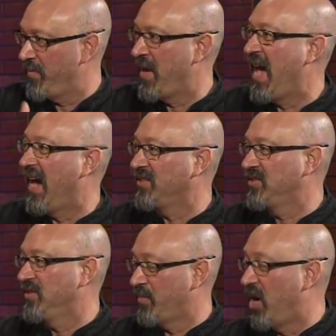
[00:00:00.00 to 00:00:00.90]

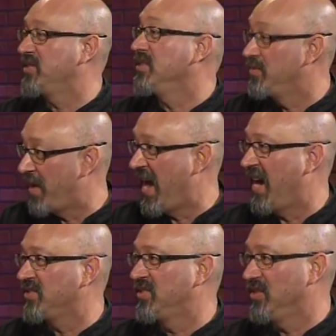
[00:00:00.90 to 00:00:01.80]
past, Boston's
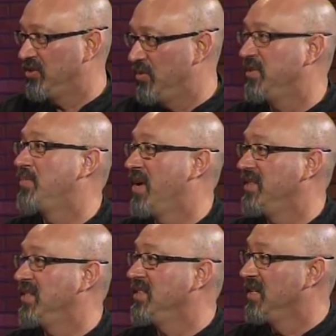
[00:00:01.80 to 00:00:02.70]
past, to its
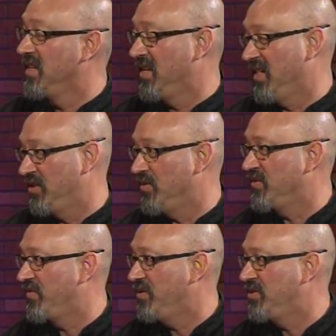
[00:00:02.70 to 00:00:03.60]
present and to its
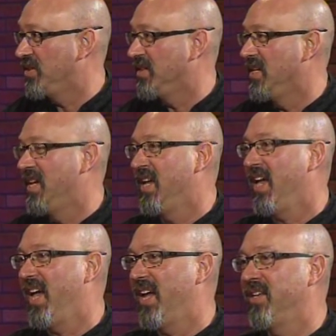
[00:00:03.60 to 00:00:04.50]
future,
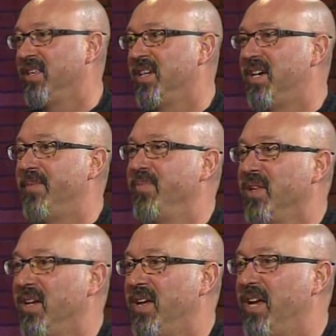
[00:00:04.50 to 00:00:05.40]
and
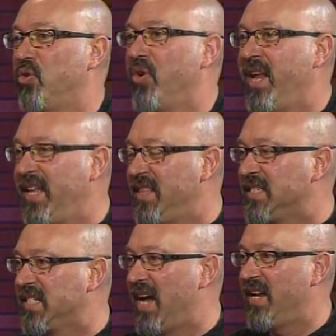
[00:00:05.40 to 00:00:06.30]
creating this
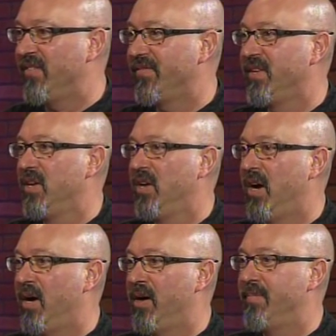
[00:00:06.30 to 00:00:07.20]
kind of
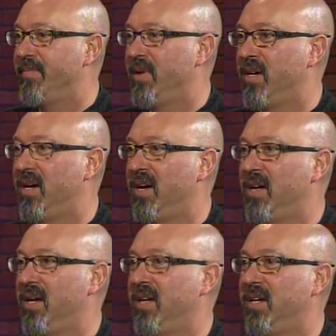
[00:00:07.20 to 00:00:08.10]

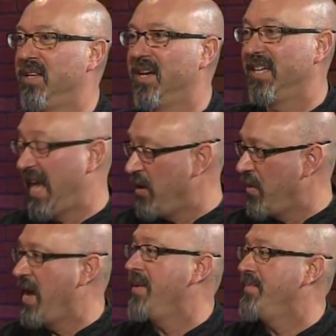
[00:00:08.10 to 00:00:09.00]
a
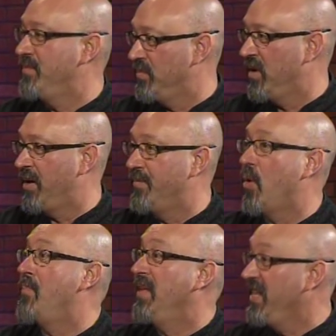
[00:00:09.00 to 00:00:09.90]
gateway
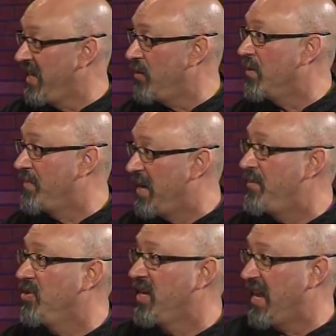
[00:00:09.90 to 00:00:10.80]
mobility where
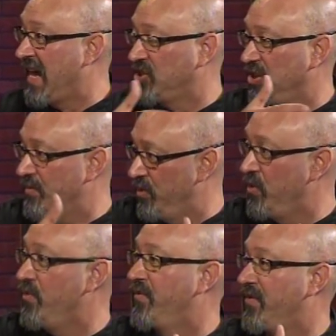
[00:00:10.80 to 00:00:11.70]
people can actually
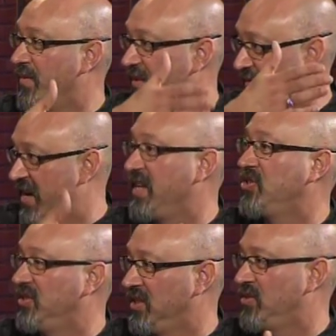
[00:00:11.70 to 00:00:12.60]
move from the
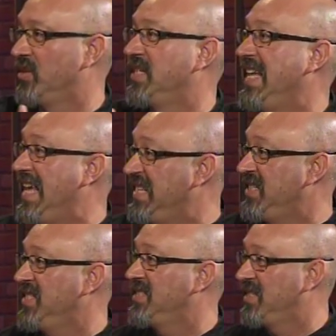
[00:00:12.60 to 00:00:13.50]
financial district
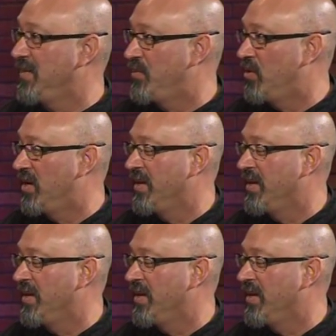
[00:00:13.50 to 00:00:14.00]
into the seaport,